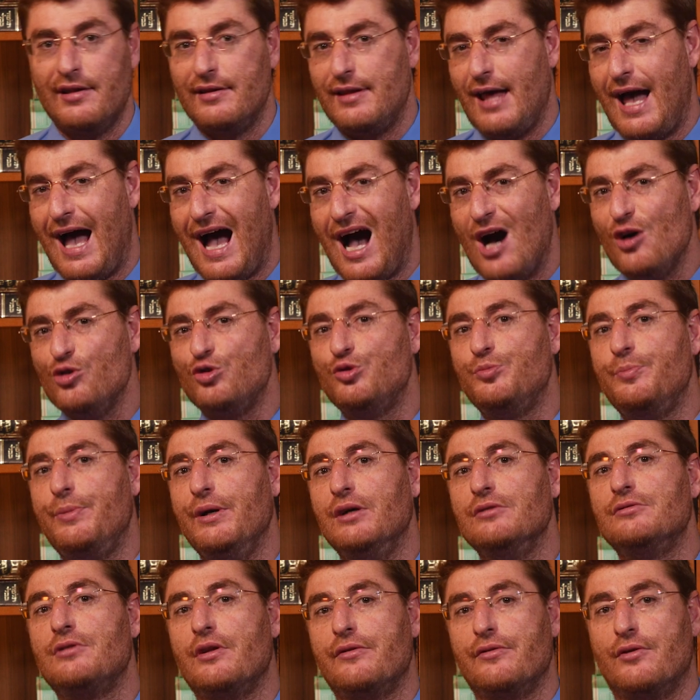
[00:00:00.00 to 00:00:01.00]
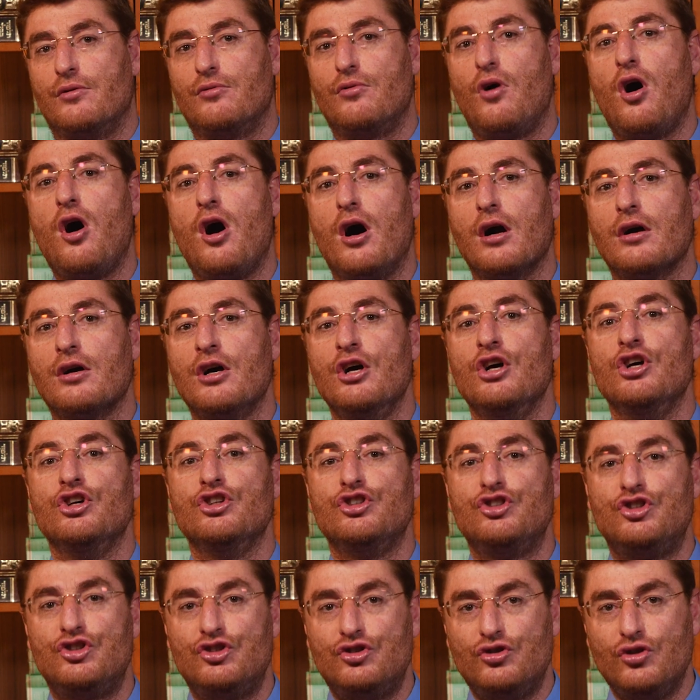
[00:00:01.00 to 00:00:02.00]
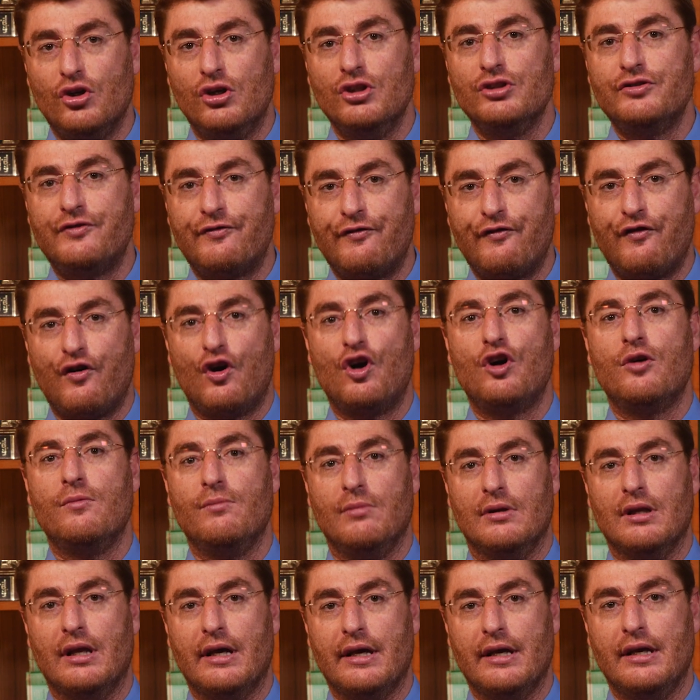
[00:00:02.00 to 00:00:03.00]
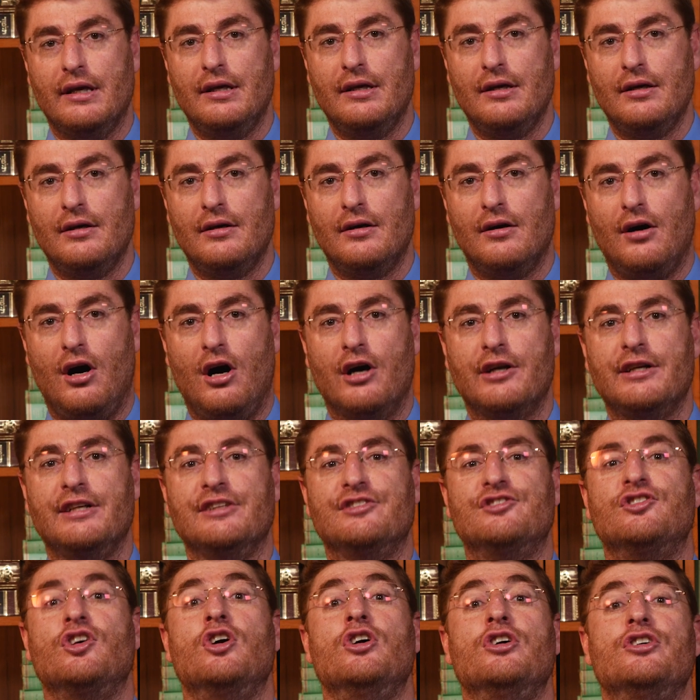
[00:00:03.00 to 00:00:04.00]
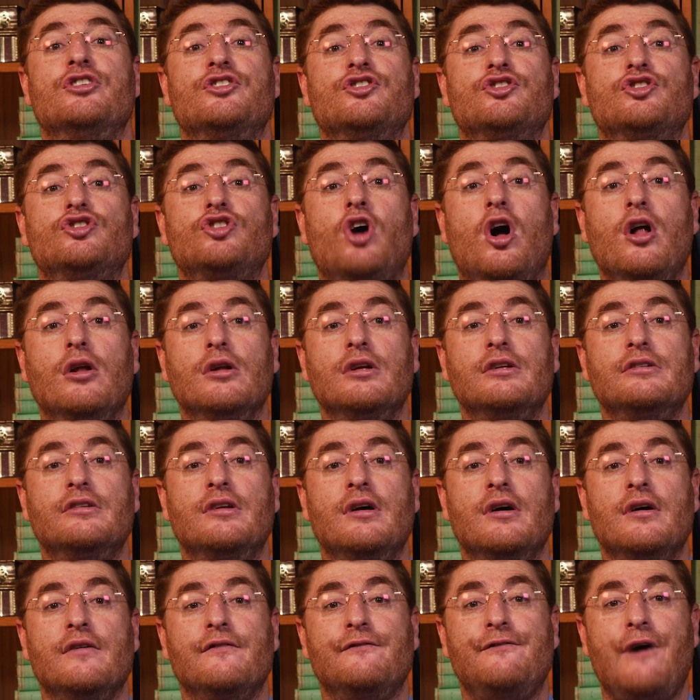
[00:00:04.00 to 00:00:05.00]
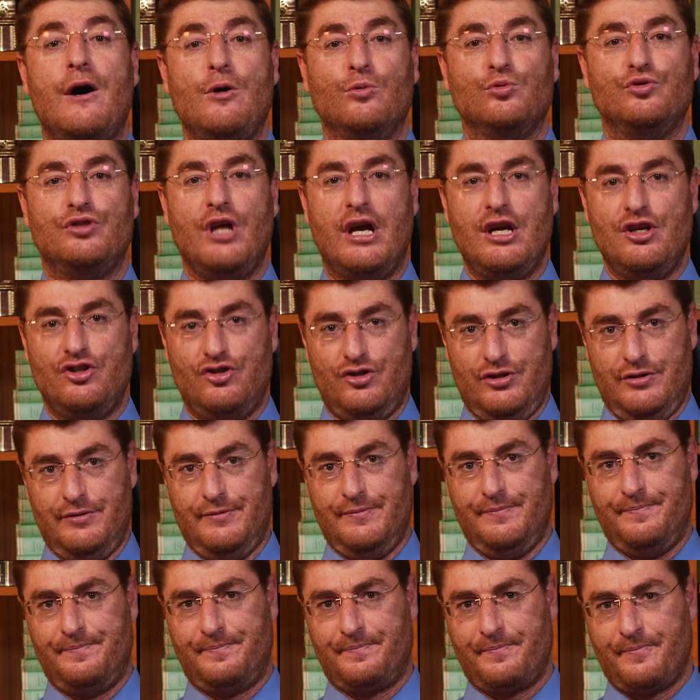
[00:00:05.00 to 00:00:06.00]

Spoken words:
The house built on the rock stood firmly on its solid foundation.